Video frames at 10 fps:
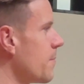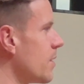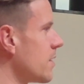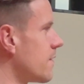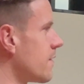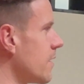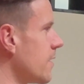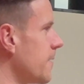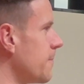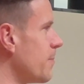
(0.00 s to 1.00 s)
But
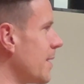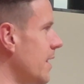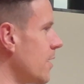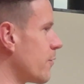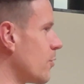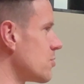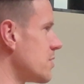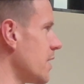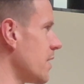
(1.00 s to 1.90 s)
um, but then of course they,